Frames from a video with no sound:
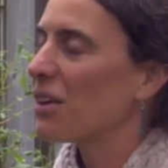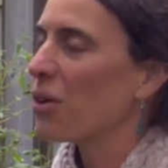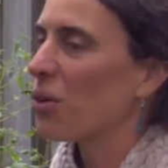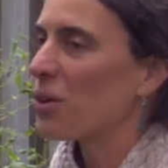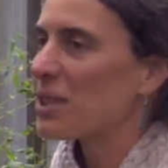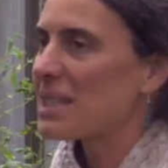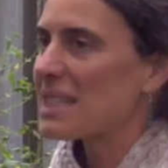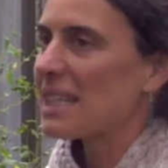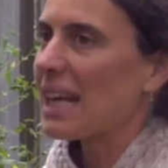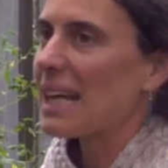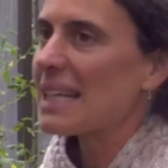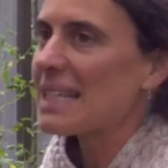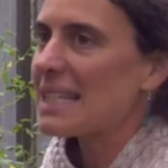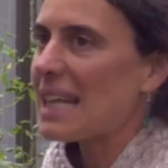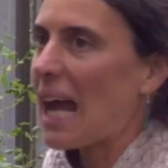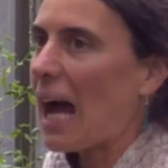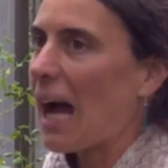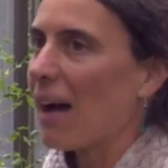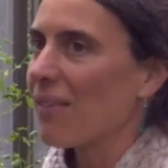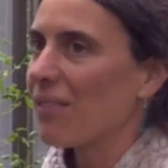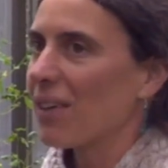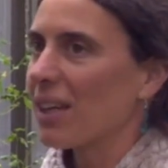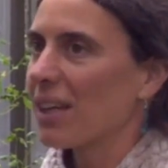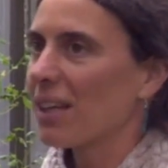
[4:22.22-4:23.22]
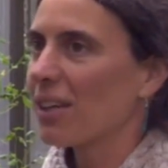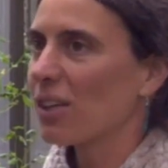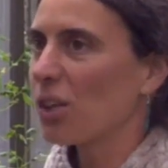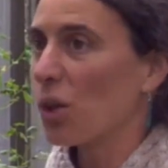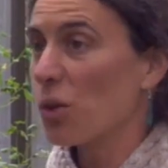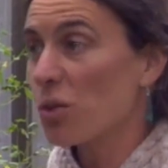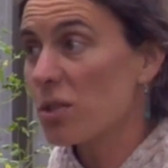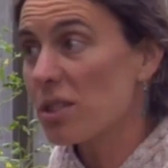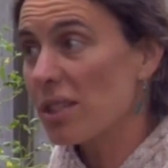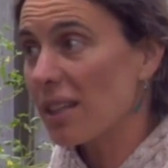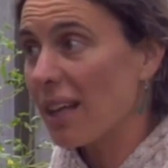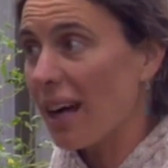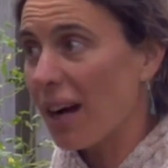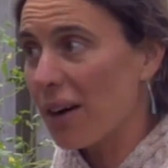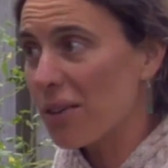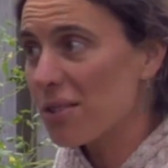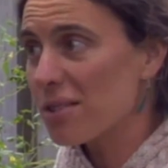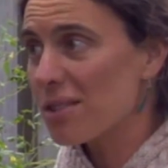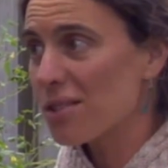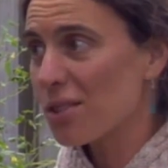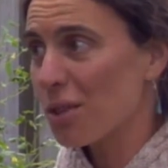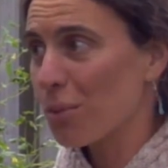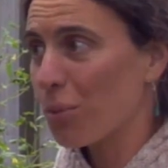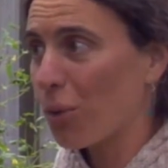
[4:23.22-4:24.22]
It's nice to have it close to the house,
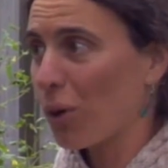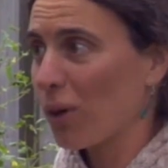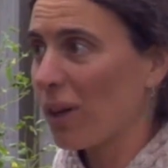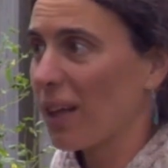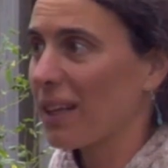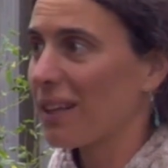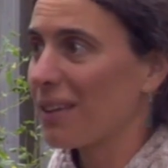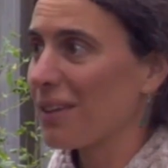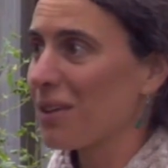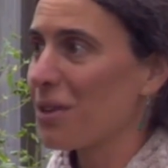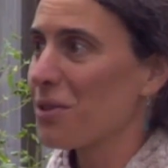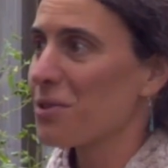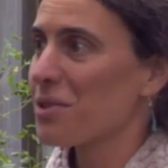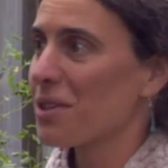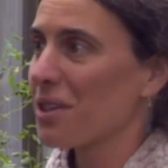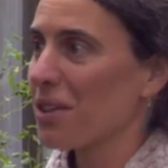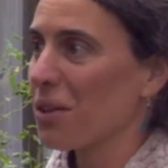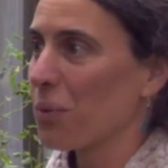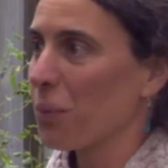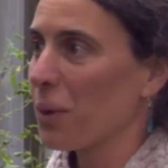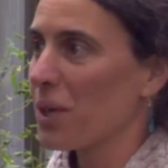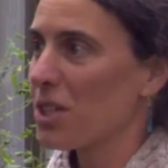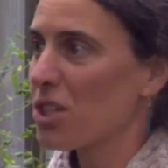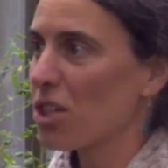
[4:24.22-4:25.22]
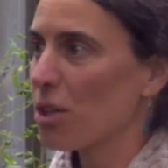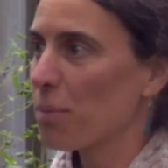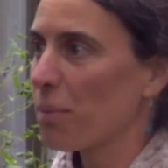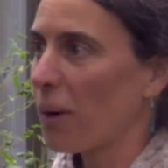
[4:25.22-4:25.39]
so you're more likely to use it in the winter.